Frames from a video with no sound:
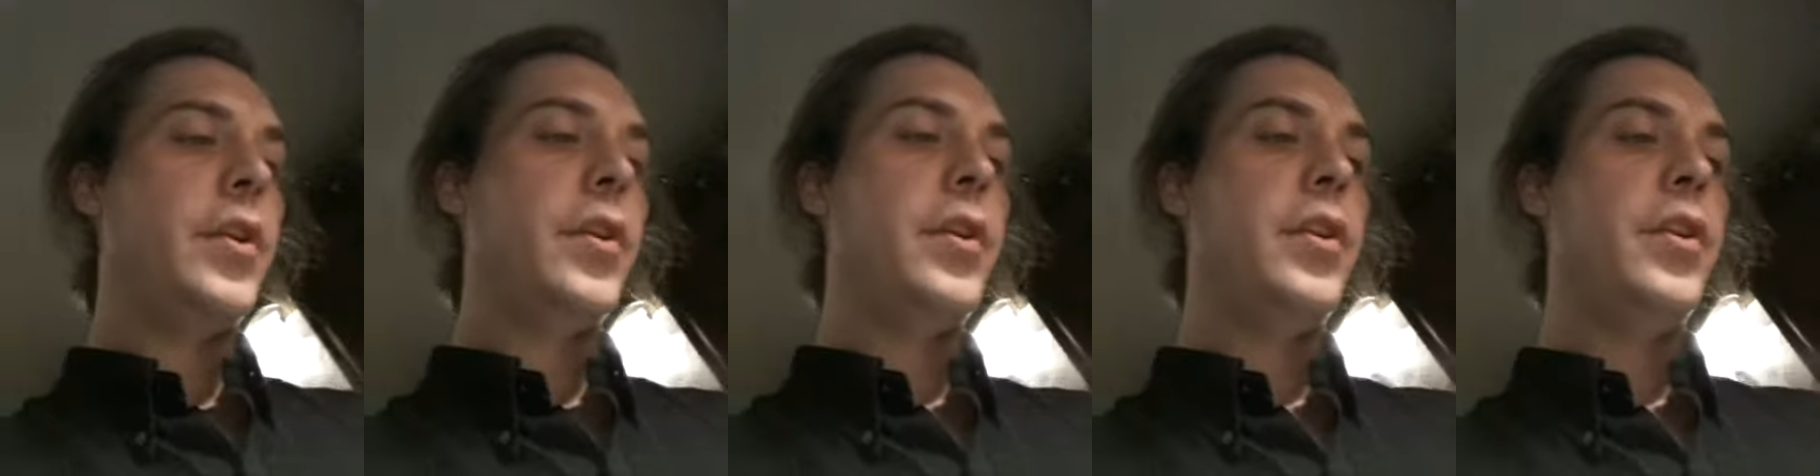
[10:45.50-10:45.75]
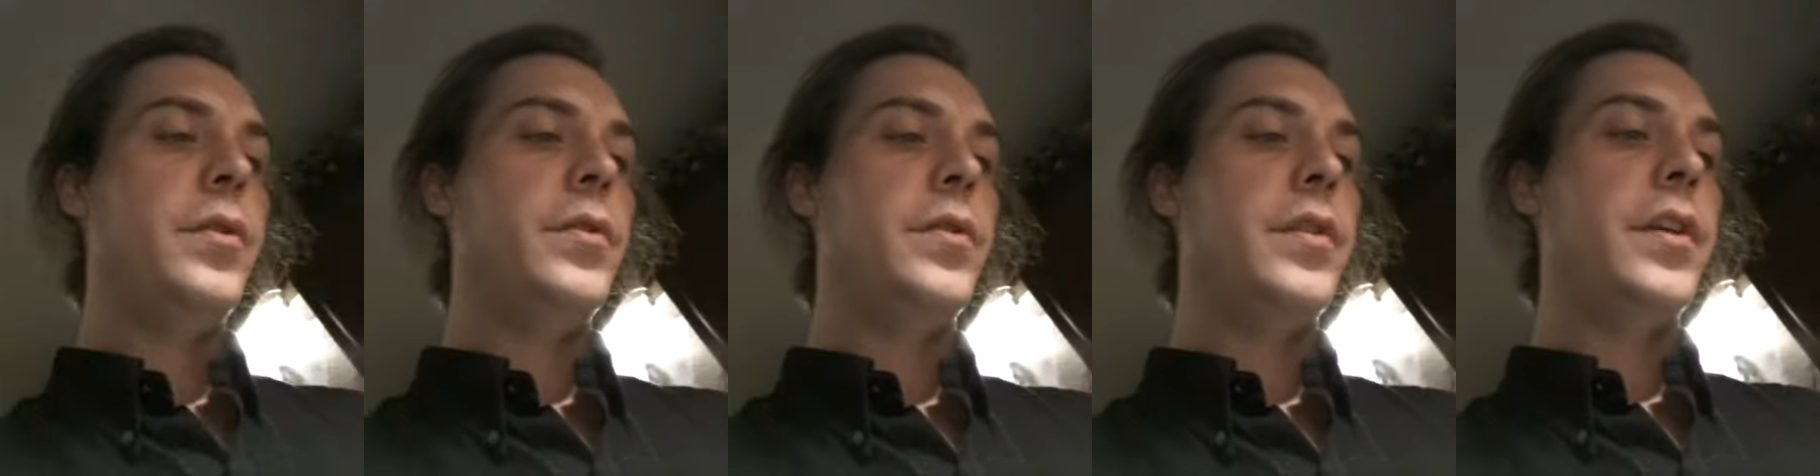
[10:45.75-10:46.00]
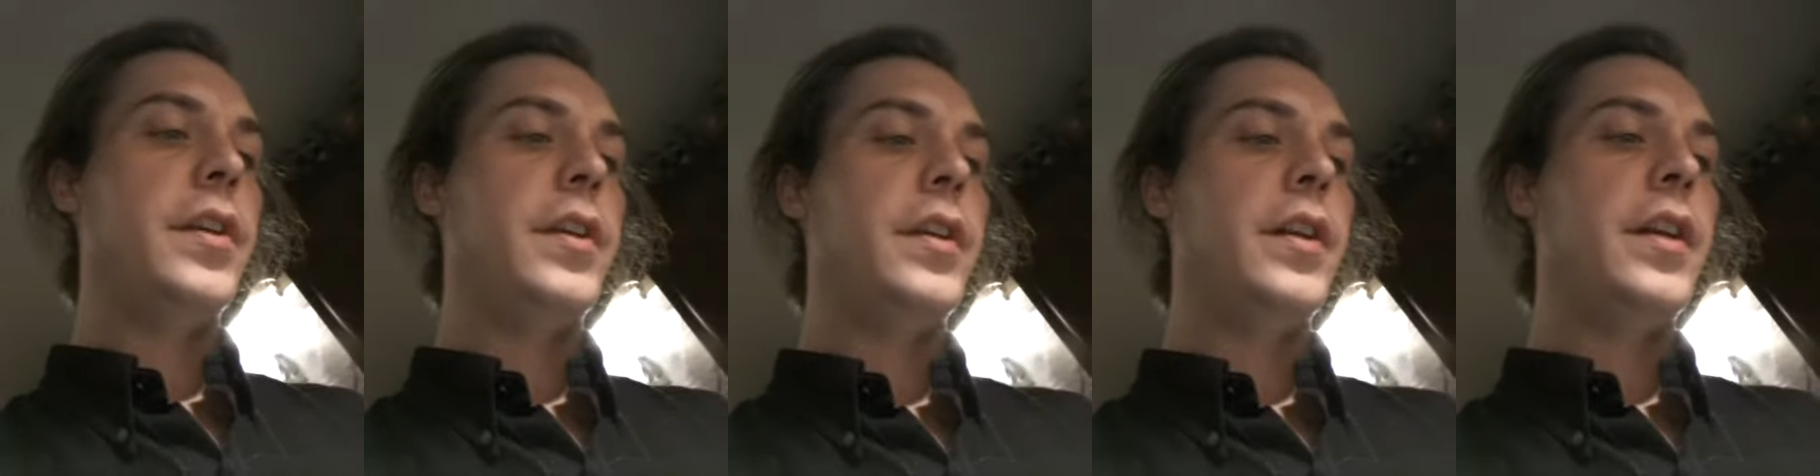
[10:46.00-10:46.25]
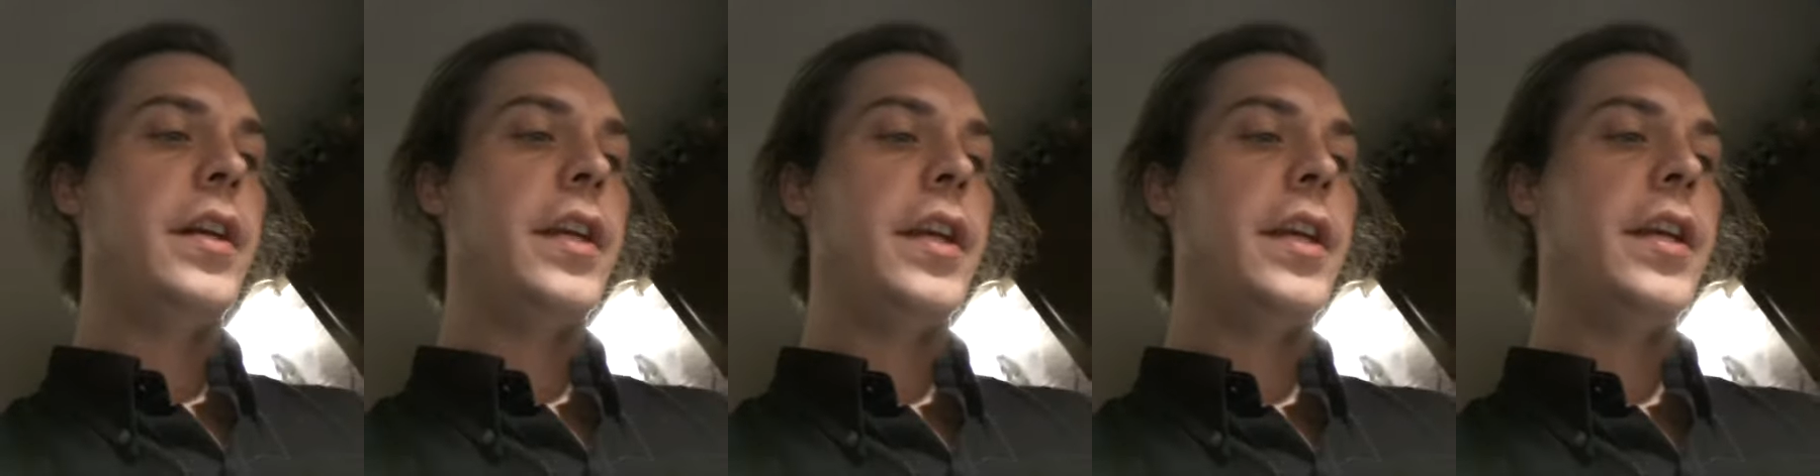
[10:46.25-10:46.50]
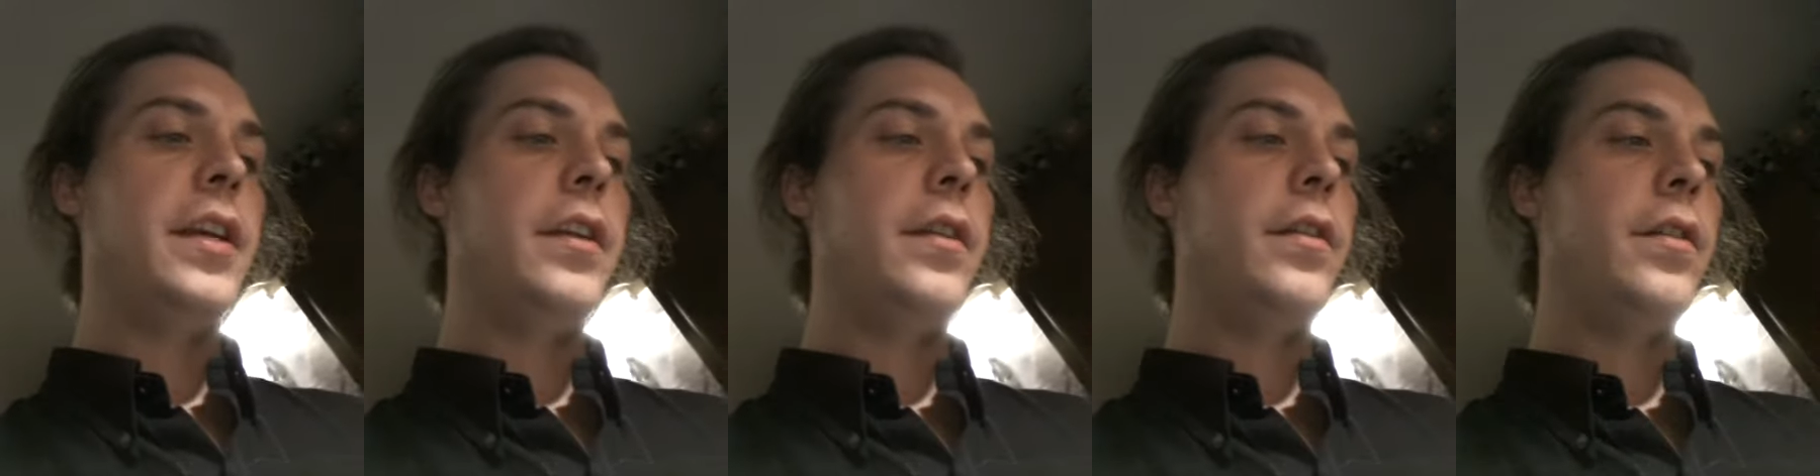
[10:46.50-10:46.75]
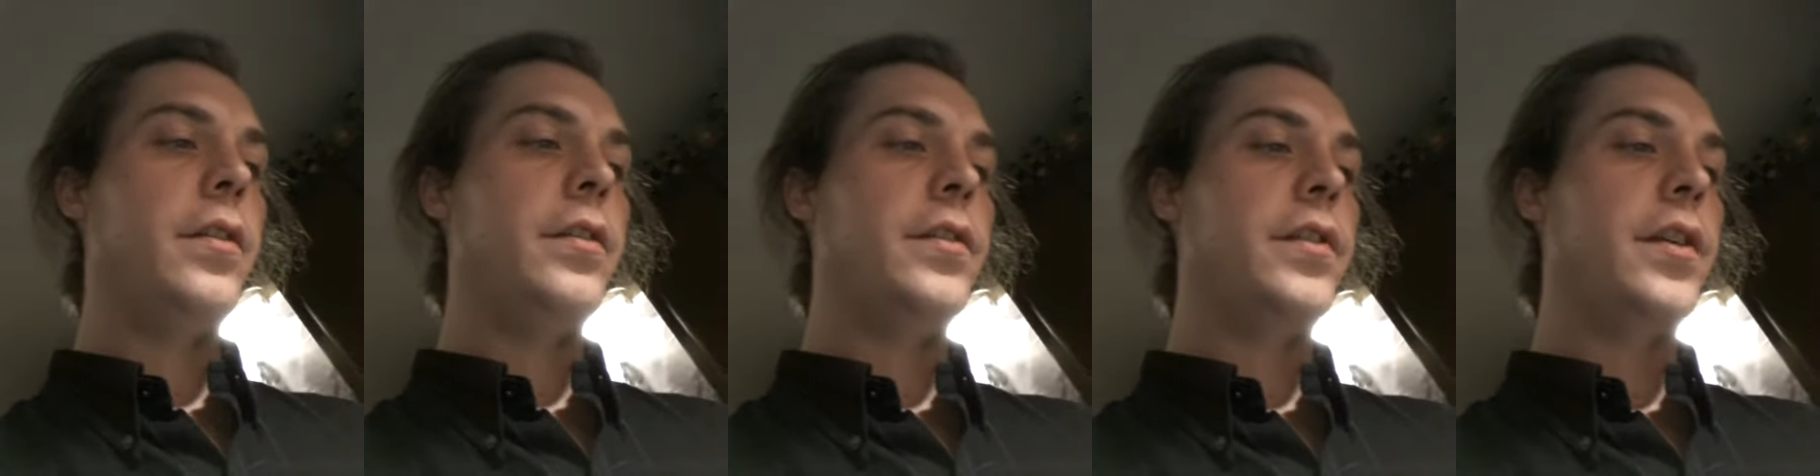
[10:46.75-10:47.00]
can use it. Again,
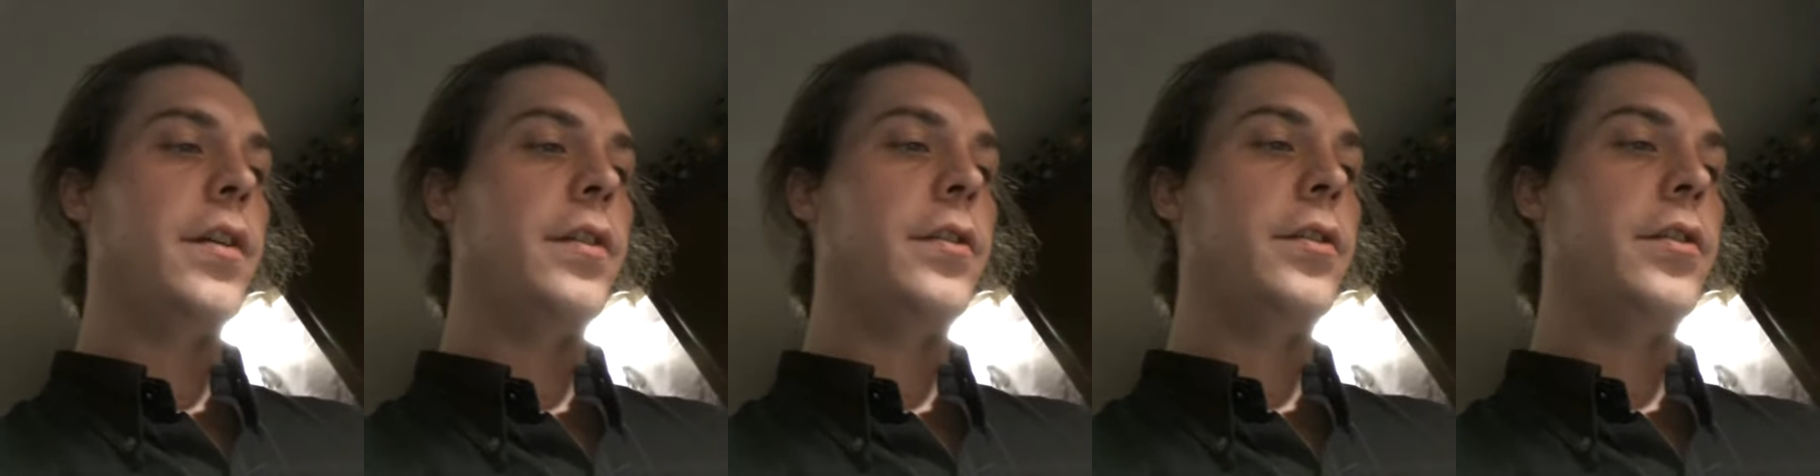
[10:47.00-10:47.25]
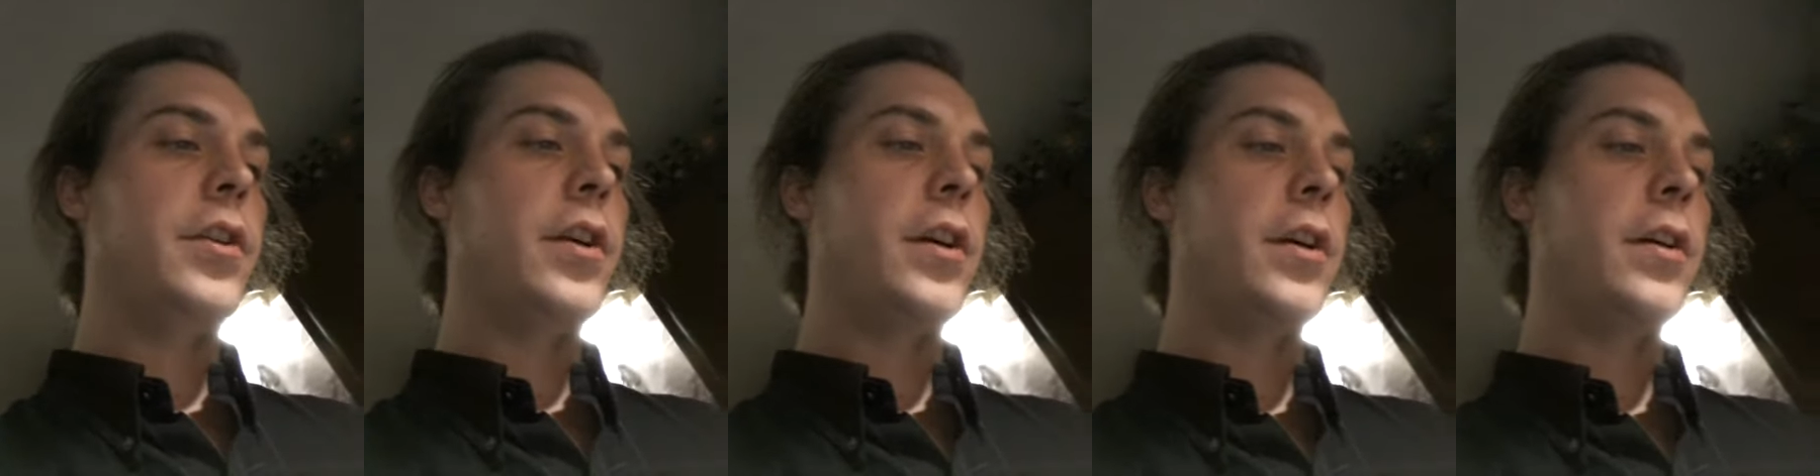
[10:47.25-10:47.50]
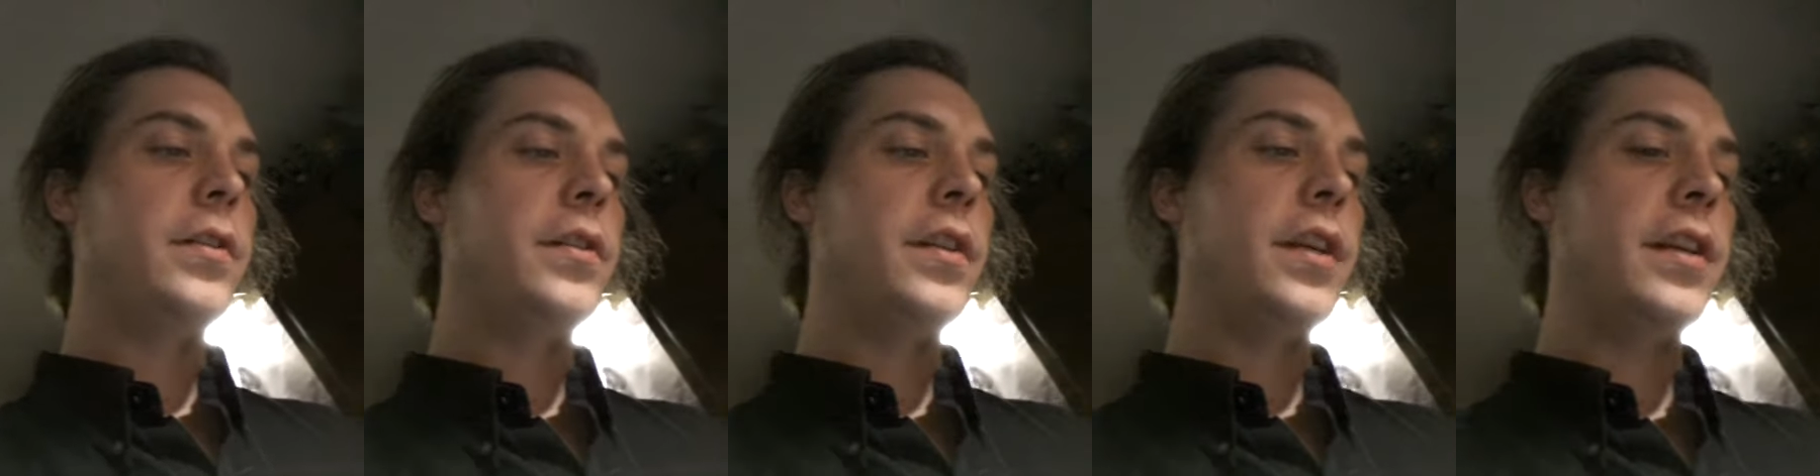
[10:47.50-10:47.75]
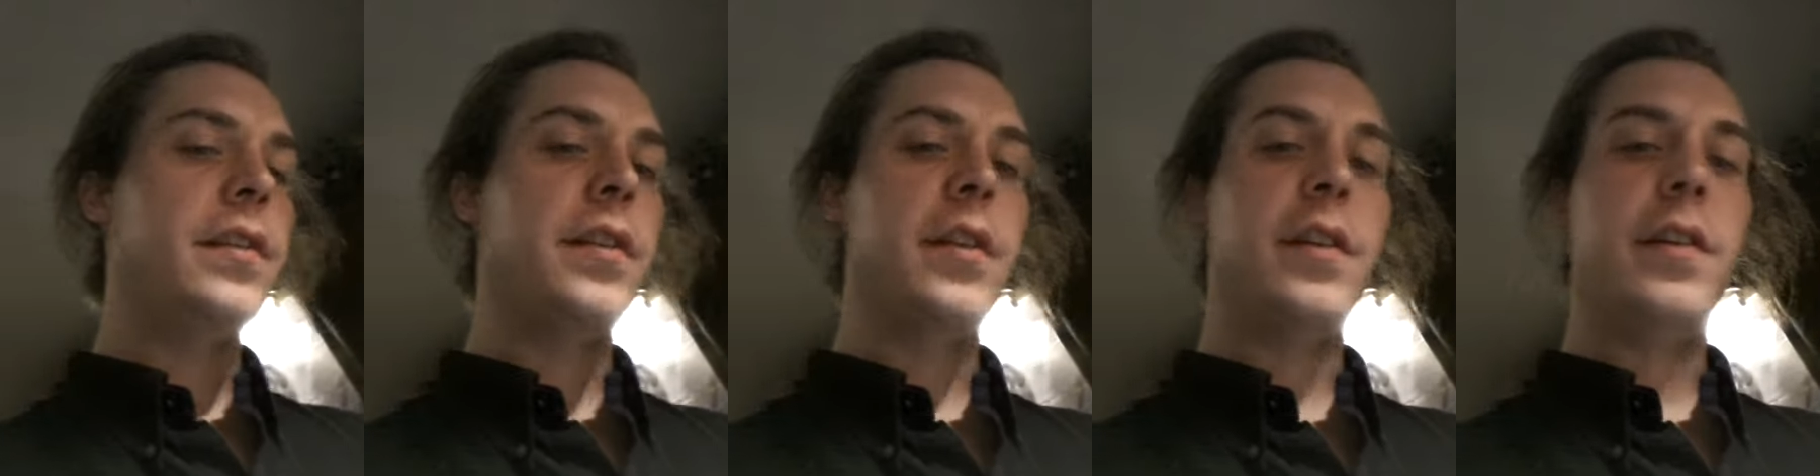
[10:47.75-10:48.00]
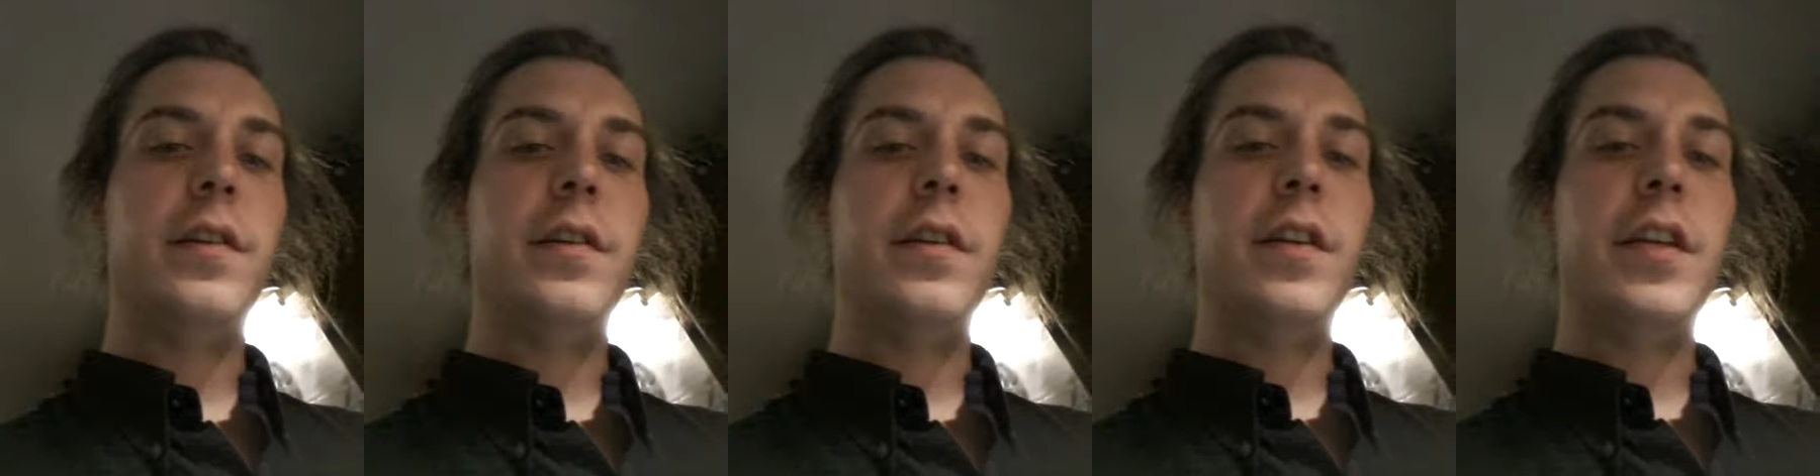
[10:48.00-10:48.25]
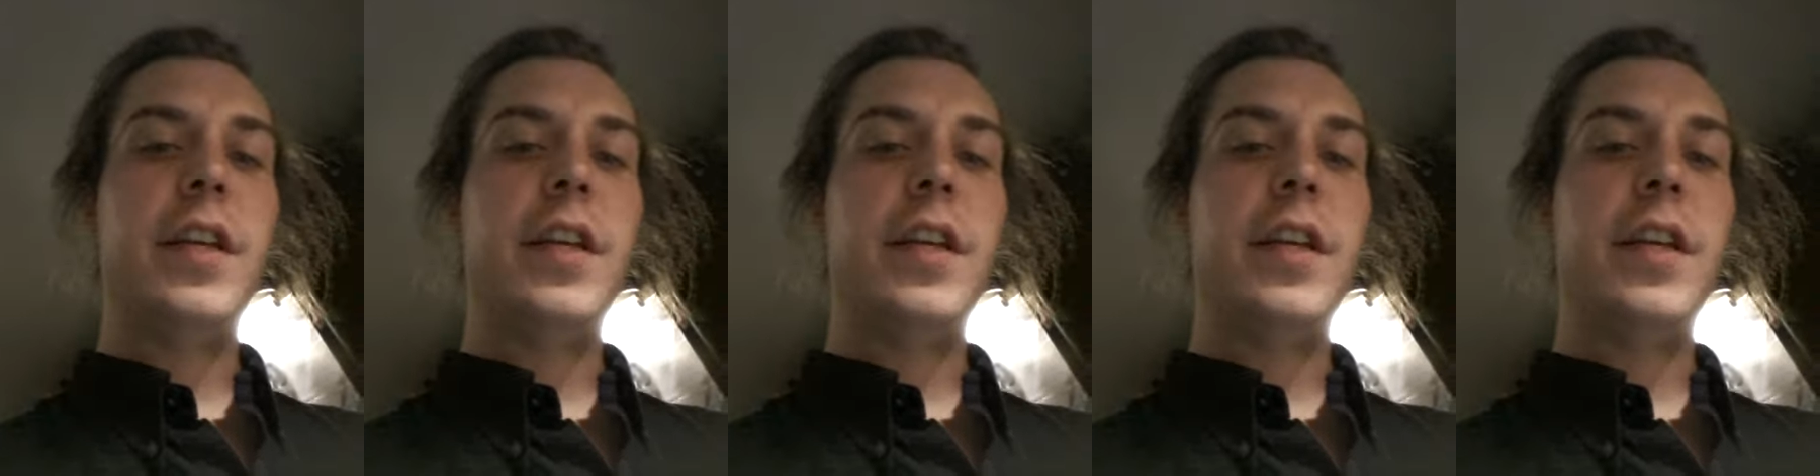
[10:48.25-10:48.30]
there's other charts as in